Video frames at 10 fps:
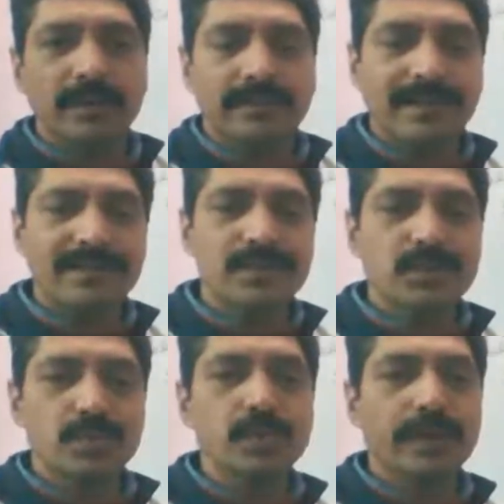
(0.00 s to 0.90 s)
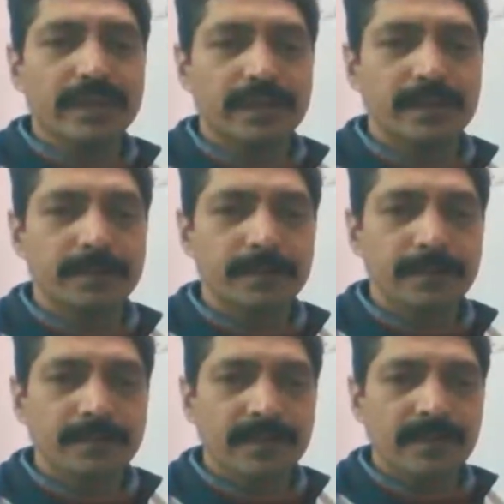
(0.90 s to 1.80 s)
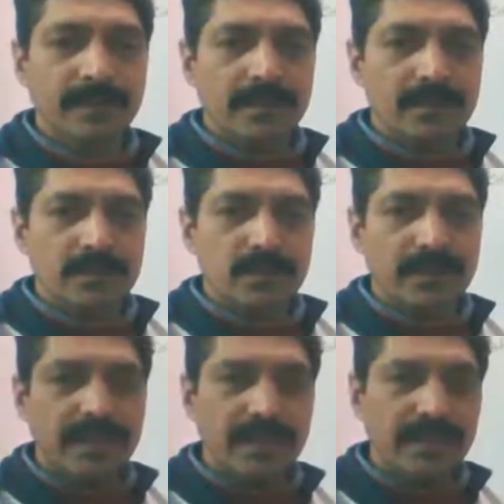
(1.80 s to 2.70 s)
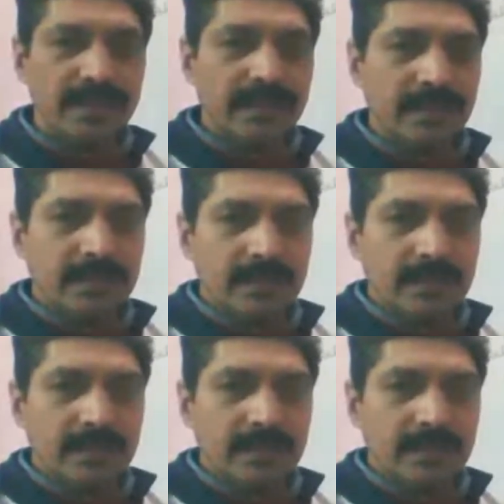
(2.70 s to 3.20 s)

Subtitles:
that is 2 here. So here